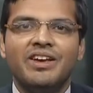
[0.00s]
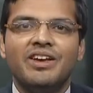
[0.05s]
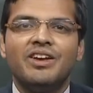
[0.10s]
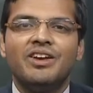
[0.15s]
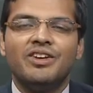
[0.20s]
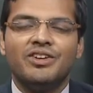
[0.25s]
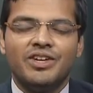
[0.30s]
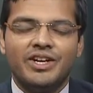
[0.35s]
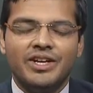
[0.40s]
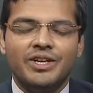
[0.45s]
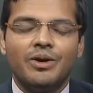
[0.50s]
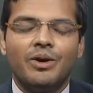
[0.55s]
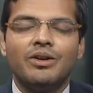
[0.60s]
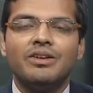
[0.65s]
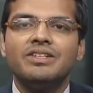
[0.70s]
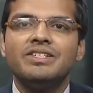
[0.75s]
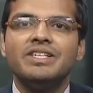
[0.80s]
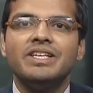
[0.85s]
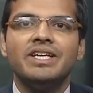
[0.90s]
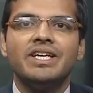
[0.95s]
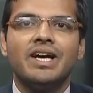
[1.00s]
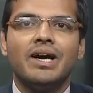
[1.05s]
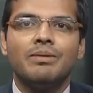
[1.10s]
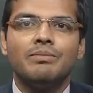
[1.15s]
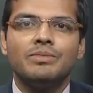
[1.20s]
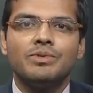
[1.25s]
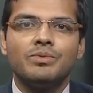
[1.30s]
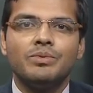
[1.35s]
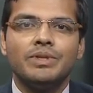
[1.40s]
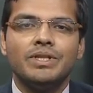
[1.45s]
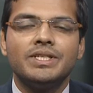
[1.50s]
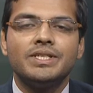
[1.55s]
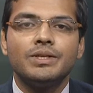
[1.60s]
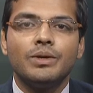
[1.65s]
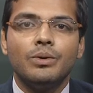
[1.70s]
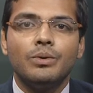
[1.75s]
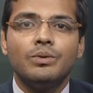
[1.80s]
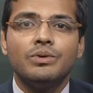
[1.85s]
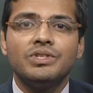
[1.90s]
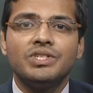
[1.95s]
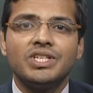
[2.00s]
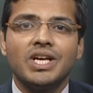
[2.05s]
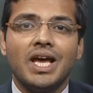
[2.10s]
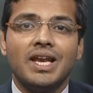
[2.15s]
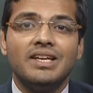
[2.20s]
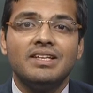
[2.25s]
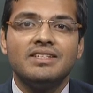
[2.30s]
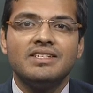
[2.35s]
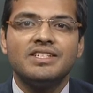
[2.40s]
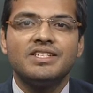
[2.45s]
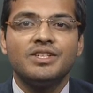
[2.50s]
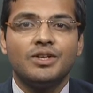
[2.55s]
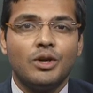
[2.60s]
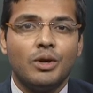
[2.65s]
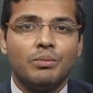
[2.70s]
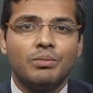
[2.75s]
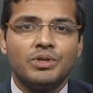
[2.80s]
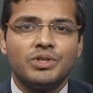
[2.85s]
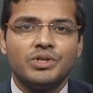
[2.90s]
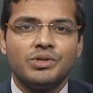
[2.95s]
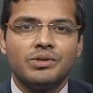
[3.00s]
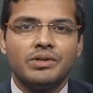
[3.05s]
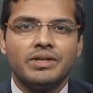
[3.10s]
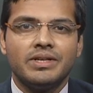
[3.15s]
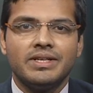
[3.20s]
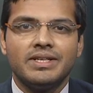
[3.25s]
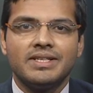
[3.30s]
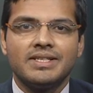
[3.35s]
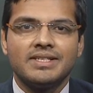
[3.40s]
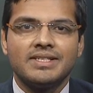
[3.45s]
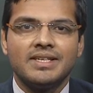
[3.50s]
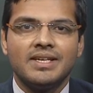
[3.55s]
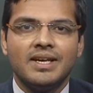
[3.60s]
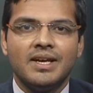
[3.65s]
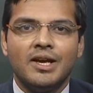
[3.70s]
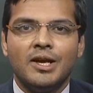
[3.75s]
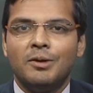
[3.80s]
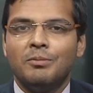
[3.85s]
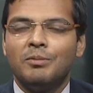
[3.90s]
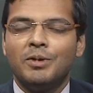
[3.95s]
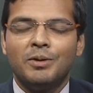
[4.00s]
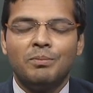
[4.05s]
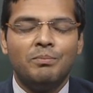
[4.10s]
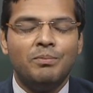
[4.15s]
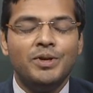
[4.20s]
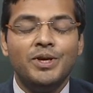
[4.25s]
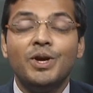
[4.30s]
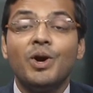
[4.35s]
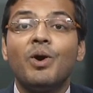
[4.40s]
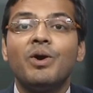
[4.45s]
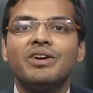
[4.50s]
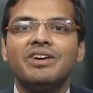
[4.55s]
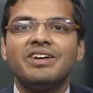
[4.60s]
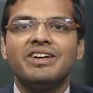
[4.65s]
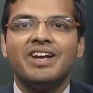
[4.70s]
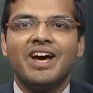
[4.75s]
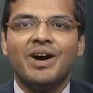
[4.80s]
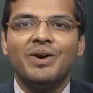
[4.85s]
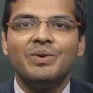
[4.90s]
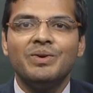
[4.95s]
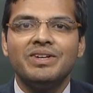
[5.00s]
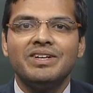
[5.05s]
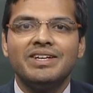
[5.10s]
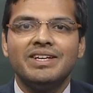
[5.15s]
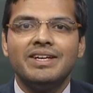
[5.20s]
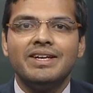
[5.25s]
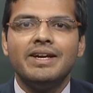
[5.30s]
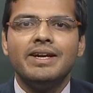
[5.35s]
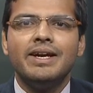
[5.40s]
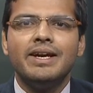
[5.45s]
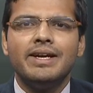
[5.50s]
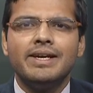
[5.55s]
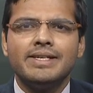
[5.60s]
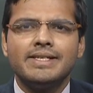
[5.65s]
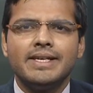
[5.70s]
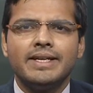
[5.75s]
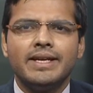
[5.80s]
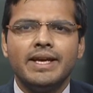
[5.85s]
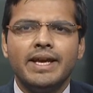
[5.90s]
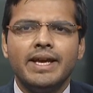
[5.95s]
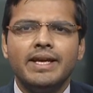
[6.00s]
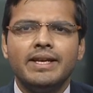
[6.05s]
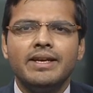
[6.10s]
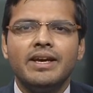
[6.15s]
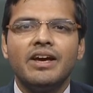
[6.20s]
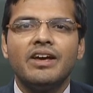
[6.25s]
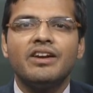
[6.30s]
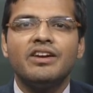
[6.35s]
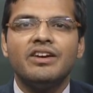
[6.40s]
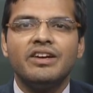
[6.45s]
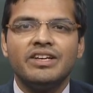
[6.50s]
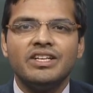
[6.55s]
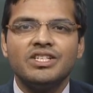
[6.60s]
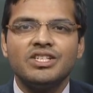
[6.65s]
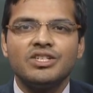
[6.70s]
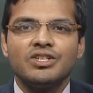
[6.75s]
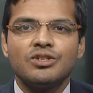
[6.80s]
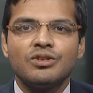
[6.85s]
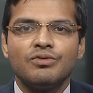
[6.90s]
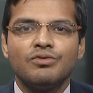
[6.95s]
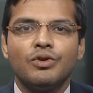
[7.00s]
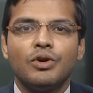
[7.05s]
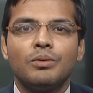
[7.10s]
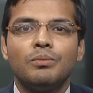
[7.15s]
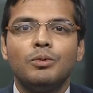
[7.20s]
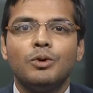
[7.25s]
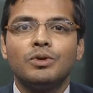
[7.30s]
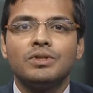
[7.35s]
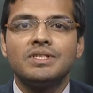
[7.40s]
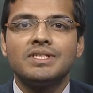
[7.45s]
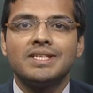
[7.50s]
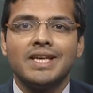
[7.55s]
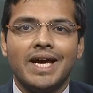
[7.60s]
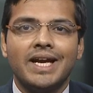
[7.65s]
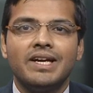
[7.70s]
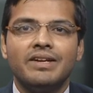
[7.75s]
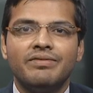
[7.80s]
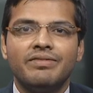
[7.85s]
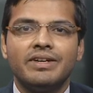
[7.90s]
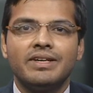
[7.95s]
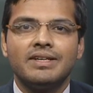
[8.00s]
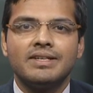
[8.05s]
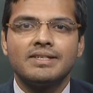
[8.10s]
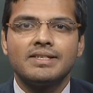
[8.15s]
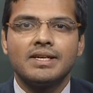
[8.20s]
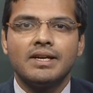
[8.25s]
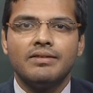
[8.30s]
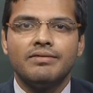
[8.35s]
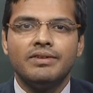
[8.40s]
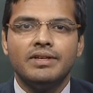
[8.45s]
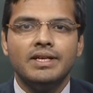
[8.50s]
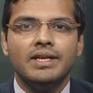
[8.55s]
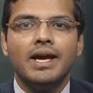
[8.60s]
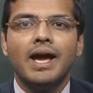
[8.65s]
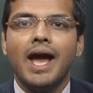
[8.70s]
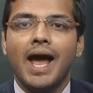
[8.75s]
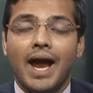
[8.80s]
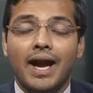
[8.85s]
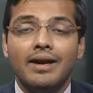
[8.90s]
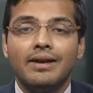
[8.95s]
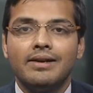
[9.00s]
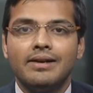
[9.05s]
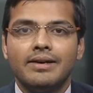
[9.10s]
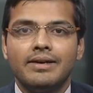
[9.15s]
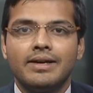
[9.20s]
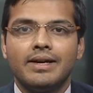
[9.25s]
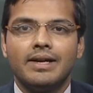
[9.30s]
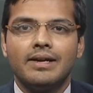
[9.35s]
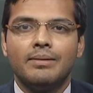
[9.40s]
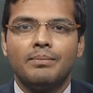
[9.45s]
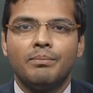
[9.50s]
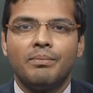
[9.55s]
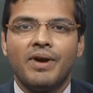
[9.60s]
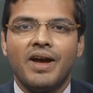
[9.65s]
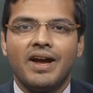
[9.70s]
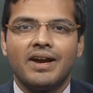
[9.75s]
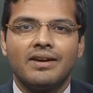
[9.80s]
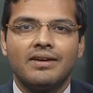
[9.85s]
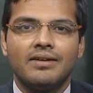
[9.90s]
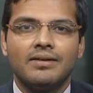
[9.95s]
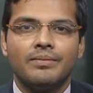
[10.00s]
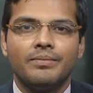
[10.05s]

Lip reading: Radiology comes with its own challenges and opportunities, but beyond a doubt, it is an area rich for both scientific discovery and clinical impact.